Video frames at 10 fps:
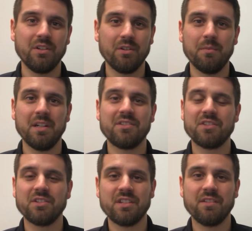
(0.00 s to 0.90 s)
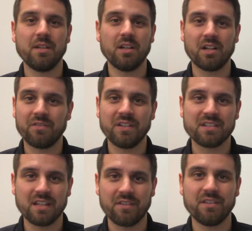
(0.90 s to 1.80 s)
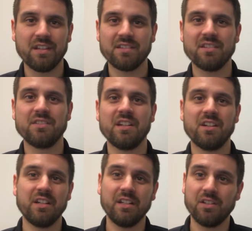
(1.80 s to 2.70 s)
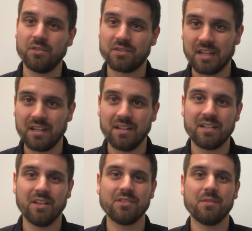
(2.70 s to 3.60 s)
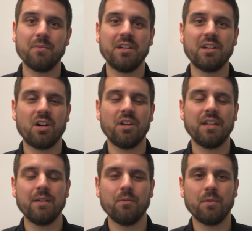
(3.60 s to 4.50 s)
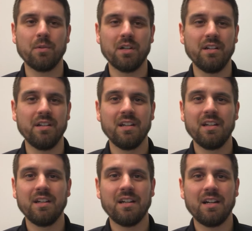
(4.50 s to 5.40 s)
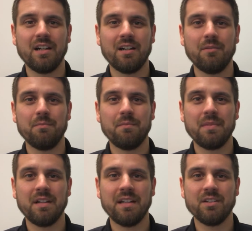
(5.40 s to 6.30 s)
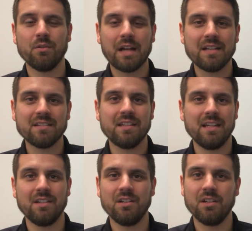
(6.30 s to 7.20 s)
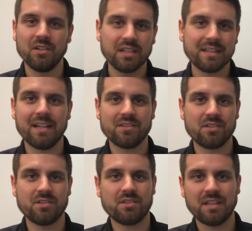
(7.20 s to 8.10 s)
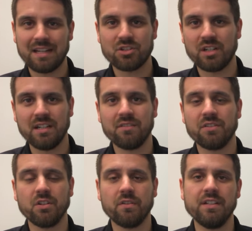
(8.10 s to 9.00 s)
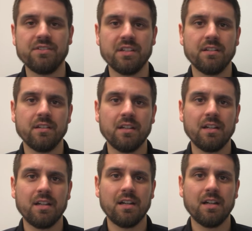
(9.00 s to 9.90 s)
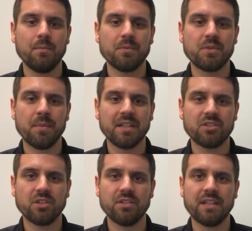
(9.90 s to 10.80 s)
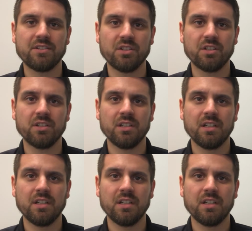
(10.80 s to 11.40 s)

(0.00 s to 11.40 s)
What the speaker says: administer CPR if it's necessary. You tell someone to call 911, and don't hesitate. You get that training for a reason. So make sure that you're